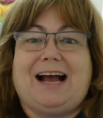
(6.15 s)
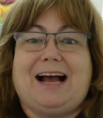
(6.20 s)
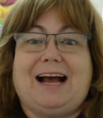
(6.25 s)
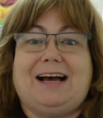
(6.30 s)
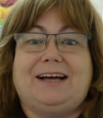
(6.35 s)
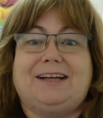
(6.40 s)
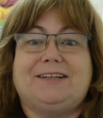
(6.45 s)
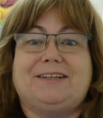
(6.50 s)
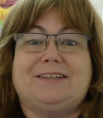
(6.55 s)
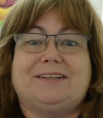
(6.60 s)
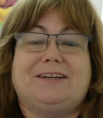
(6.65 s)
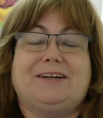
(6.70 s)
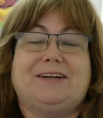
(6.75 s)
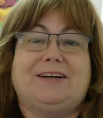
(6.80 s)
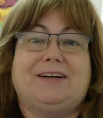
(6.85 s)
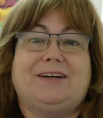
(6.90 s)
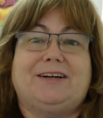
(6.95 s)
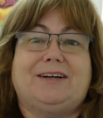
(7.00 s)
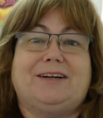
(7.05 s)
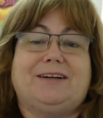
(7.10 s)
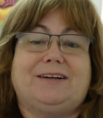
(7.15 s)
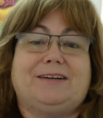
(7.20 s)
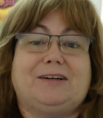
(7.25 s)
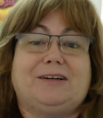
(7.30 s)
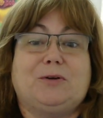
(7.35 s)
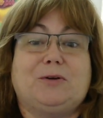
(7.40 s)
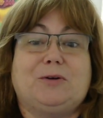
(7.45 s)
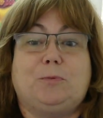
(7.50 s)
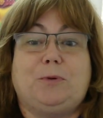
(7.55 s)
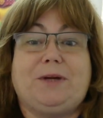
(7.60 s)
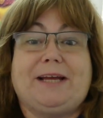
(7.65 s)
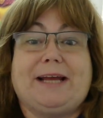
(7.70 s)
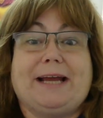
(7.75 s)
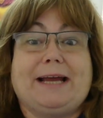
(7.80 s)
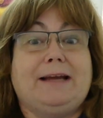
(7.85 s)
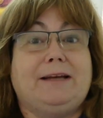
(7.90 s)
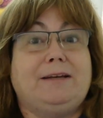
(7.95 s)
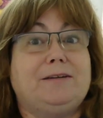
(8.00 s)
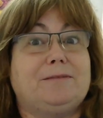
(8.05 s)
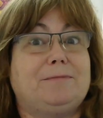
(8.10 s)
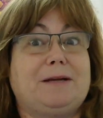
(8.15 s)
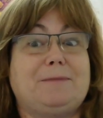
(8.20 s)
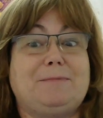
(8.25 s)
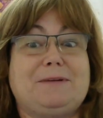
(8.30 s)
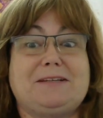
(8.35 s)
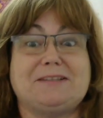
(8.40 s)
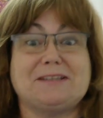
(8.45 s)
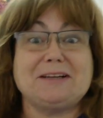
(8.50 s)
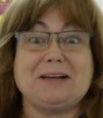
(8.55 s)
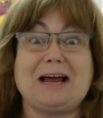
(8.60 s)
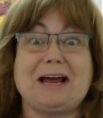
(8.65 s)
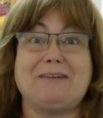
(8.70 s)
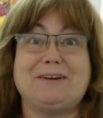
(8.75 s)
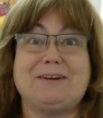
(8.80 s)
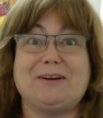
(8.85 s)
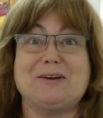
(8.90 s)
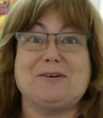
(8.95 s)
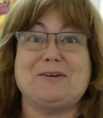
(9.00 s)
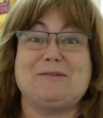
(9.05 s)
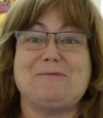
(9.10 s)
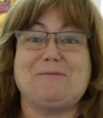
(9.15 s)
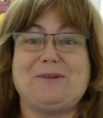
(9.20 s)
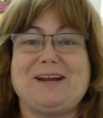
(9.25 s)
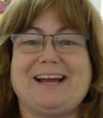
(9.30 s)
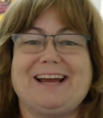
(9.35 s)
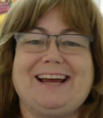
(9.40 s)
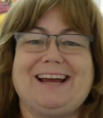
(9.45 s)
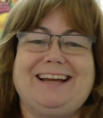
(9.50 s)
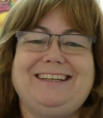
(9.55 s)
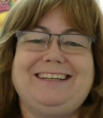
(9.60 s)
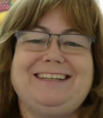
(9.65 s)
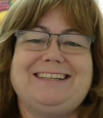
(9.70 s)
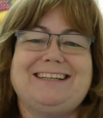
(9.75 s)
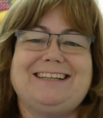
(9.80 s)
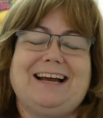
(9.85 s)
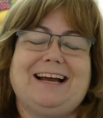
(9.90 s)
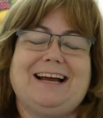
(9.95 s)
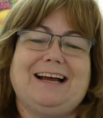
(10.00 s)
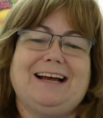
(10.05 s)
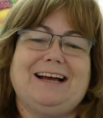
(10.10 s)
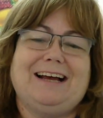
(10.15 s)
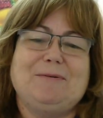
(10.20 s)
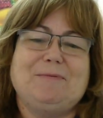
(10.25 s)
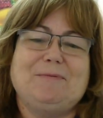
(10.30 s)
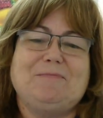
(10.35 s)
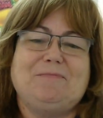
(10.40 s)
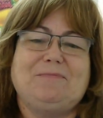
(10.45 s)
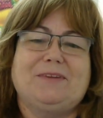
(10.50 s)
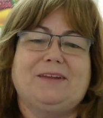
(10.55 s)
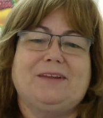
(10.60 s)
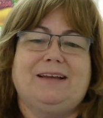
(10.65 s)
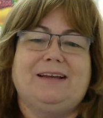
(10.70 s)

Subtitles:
had a good weekend, maybe still having a good weekend. I'm